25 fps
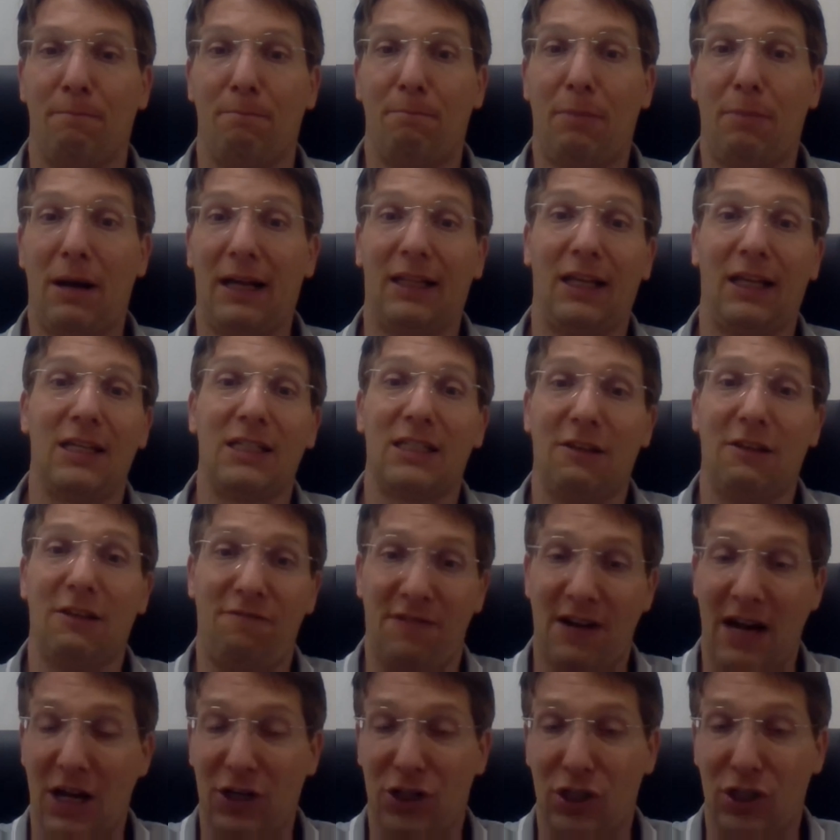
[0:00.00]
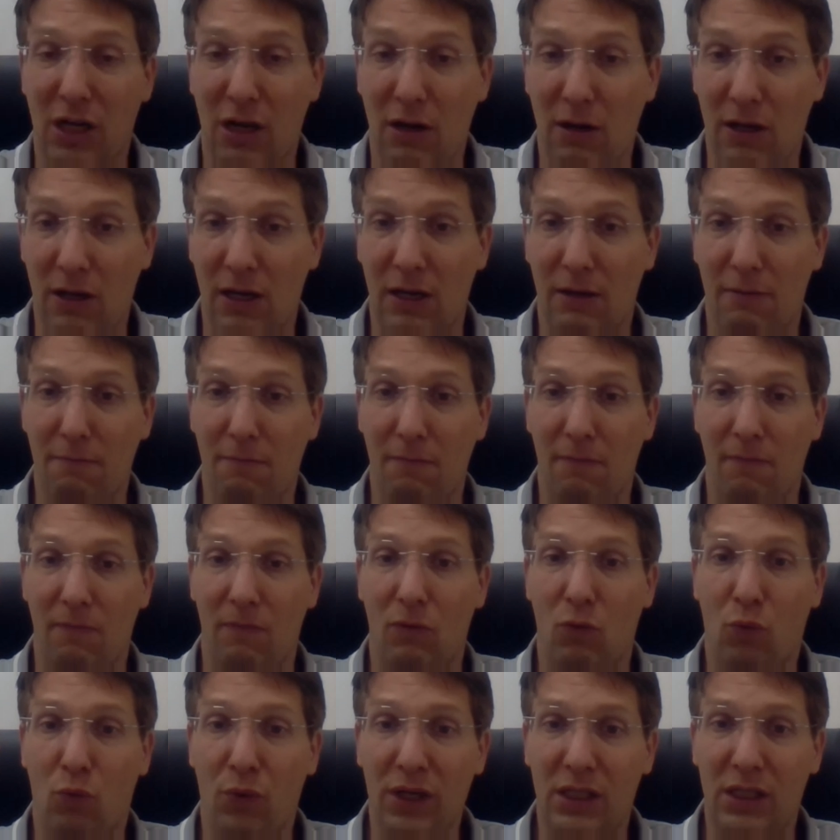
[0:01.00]
But it's the fascia
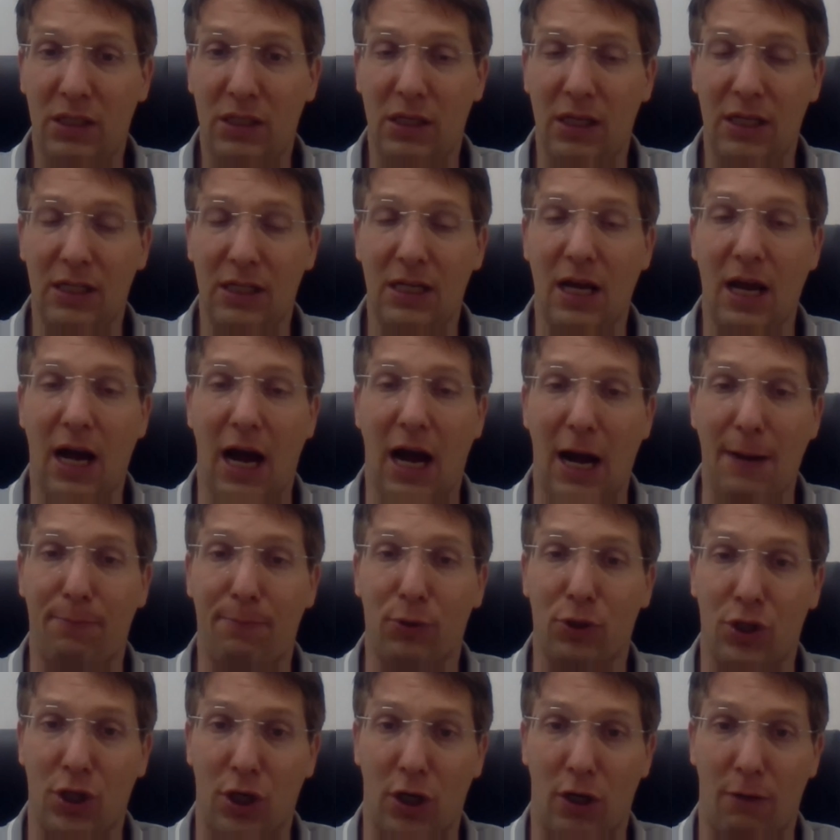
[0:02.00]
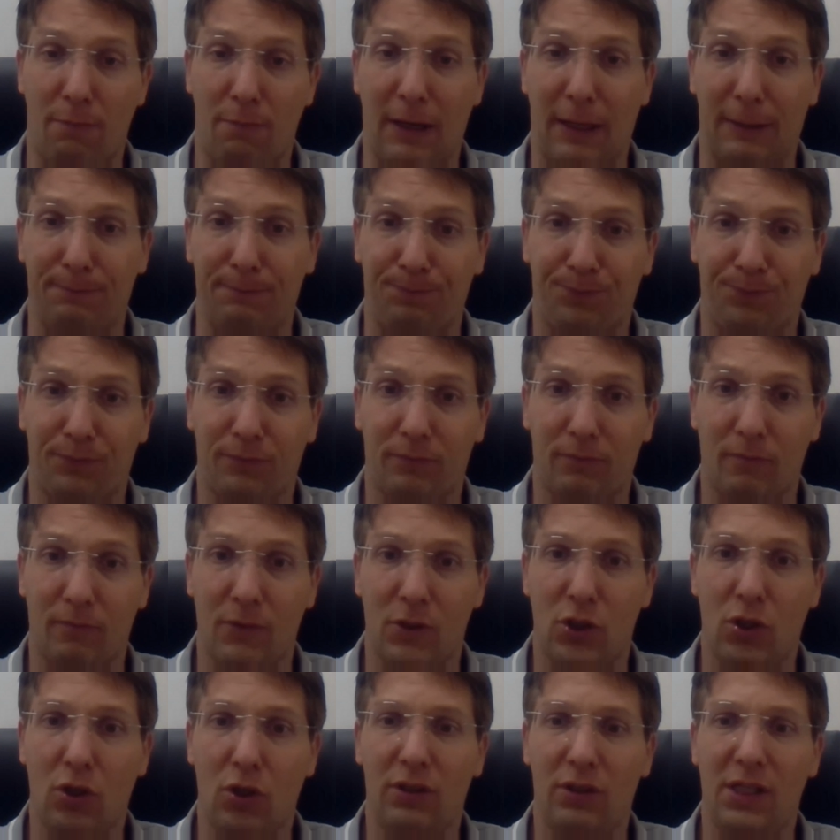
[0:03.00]
within the hypoderma.
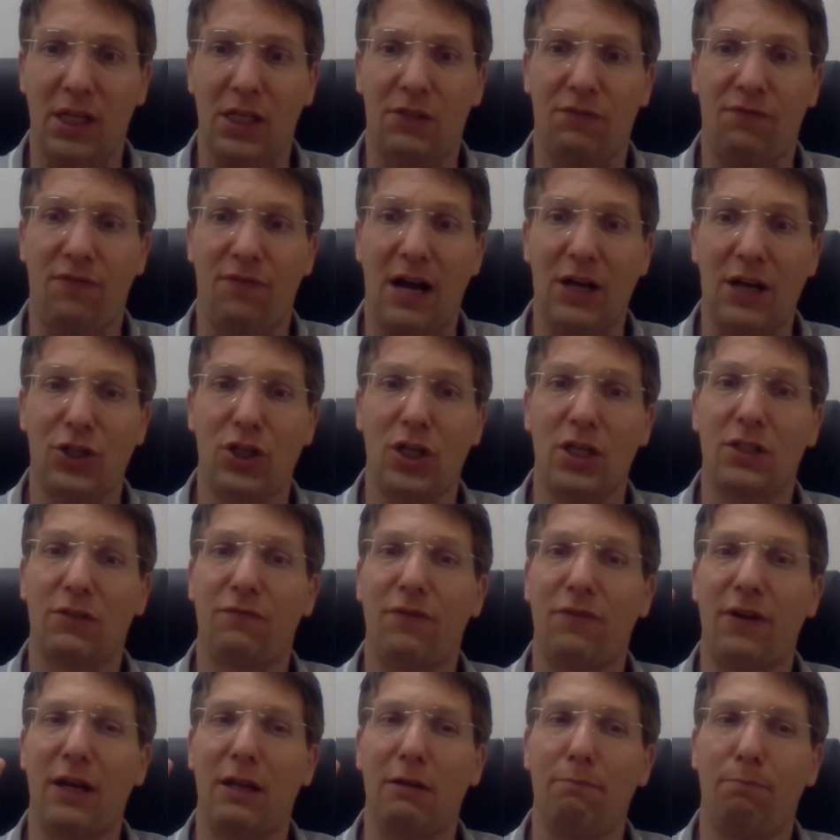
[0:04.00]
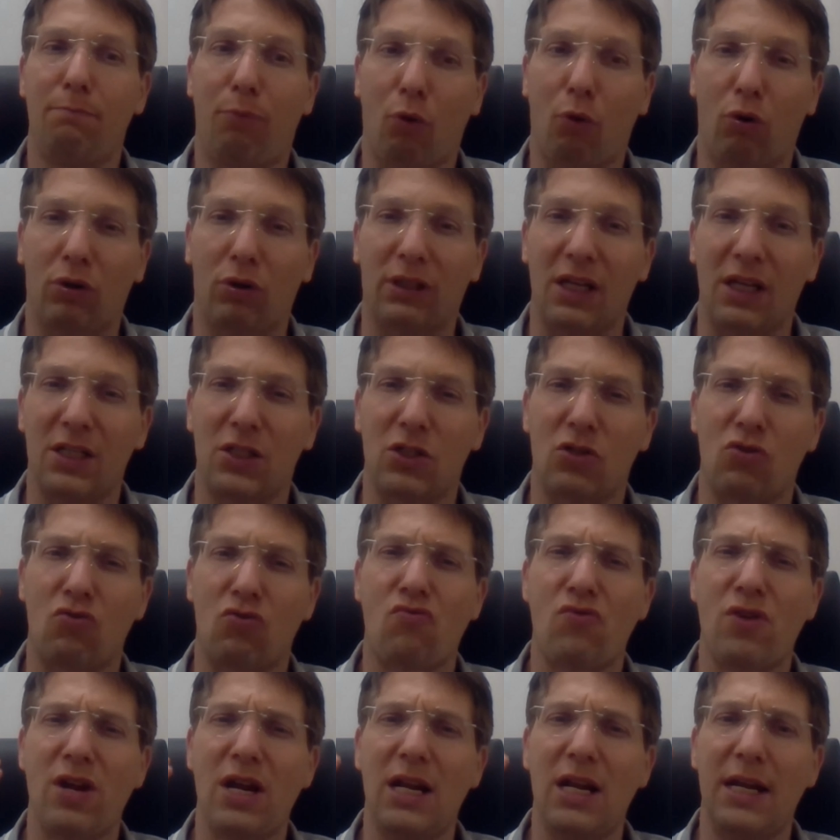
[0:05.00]
So this fascia is very important. It's
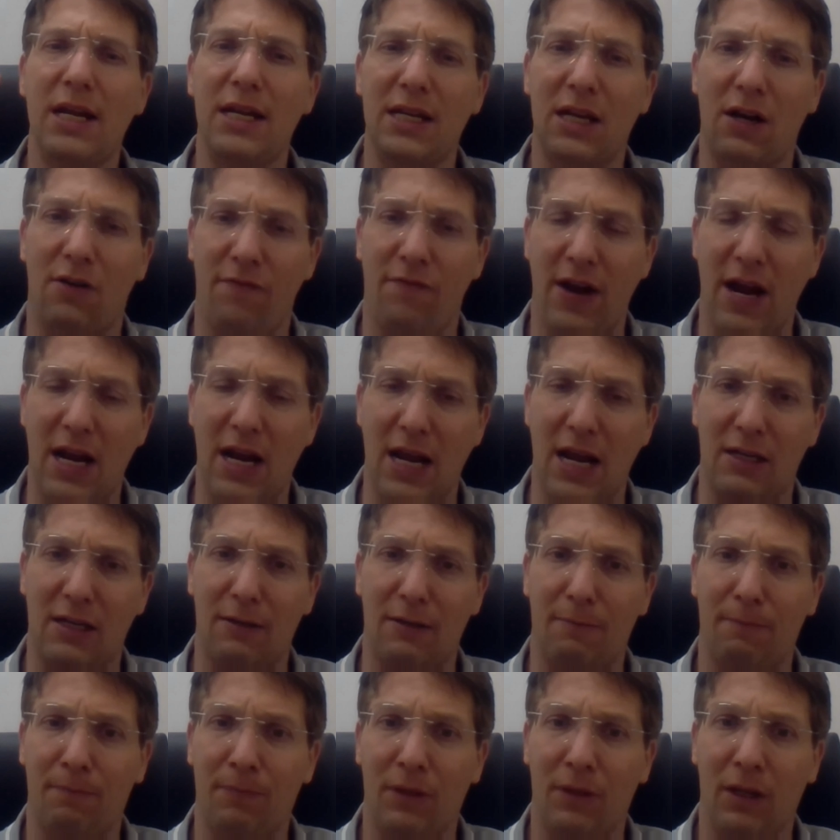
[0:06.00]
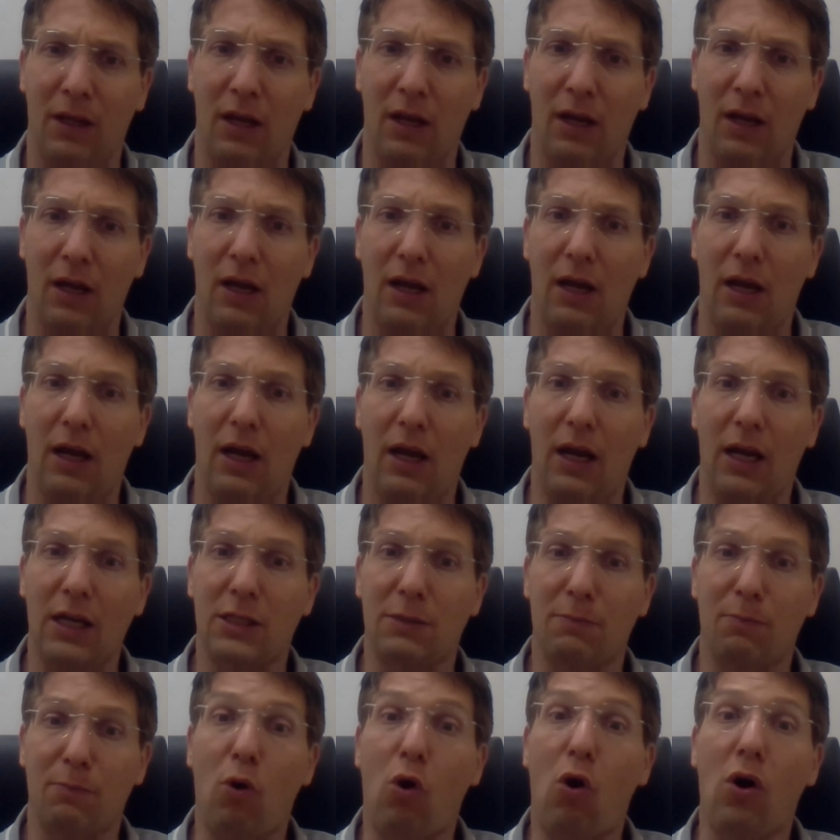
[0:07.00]
really innervated.
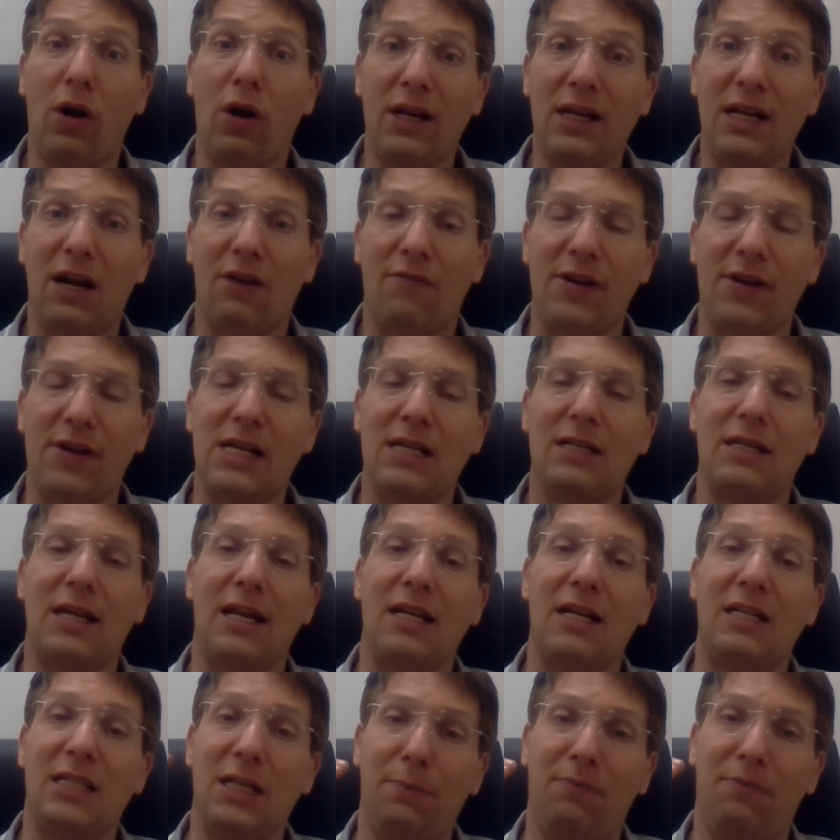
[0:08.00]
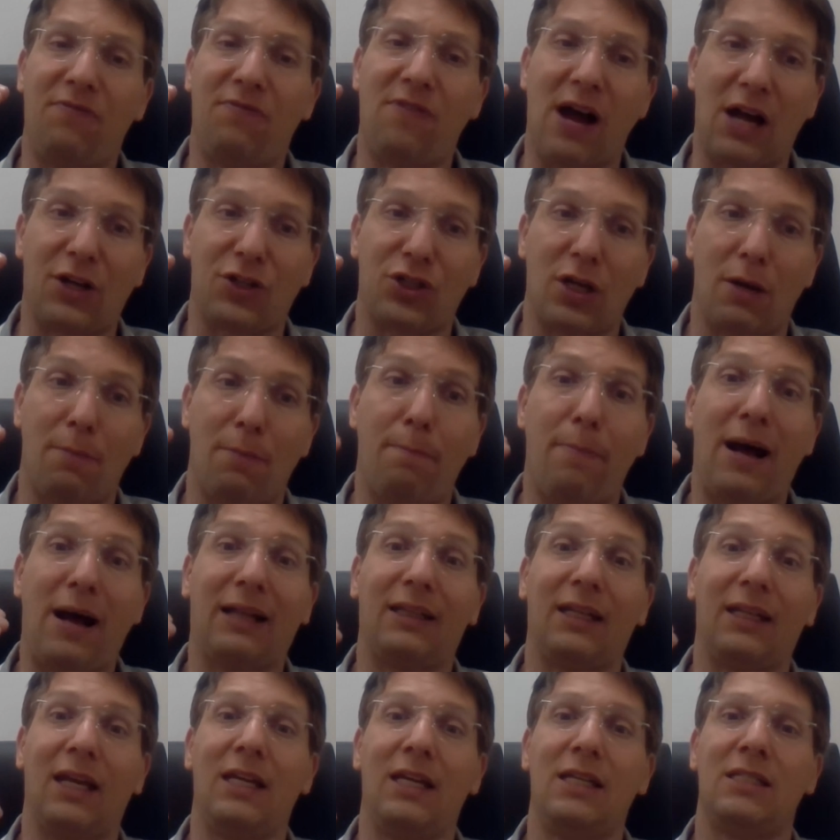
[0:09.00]
It's more innervated than the deep fascia,
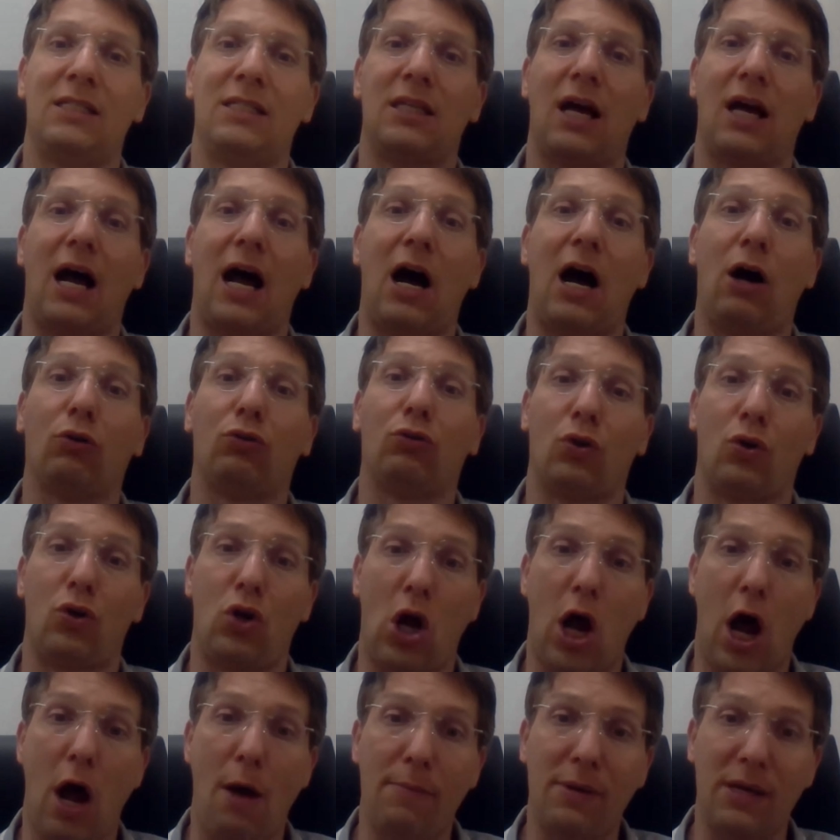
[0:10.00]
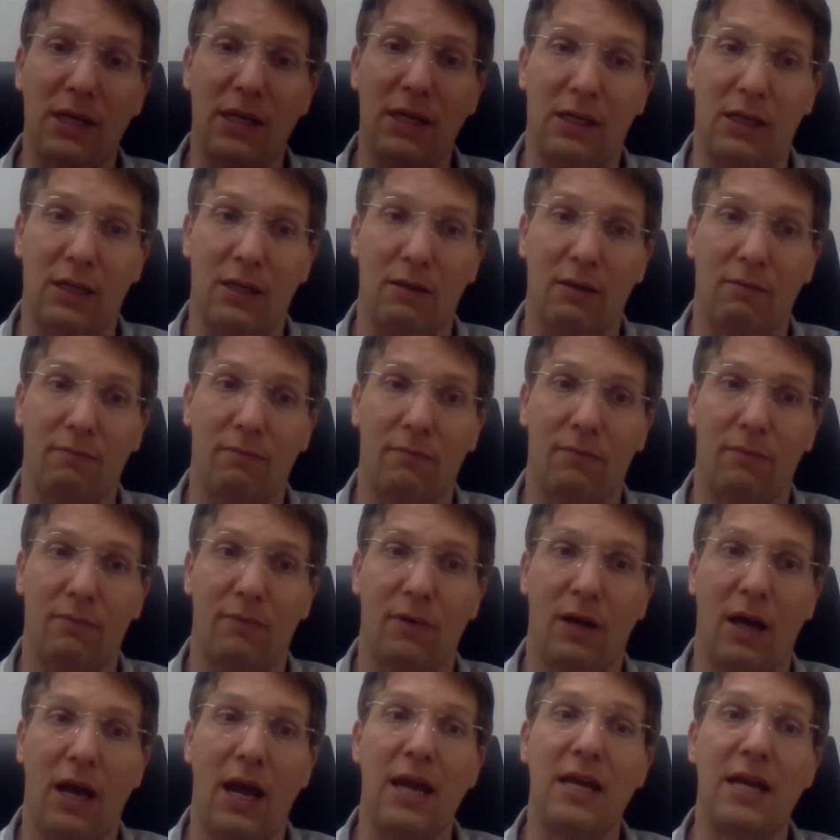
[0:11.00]
but is autonomic
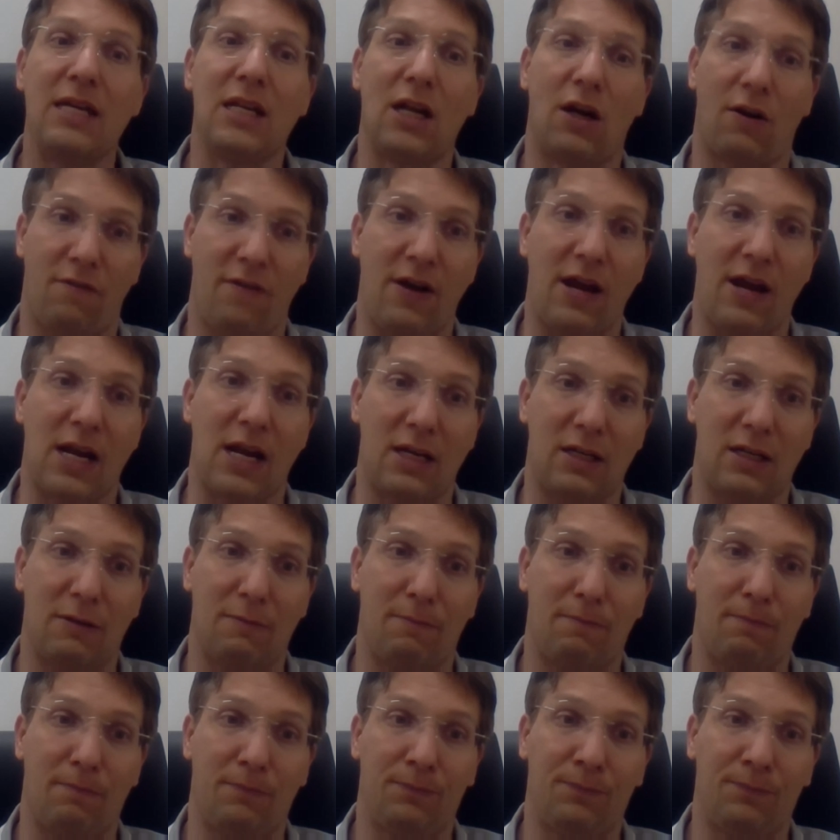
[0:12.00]
innervated.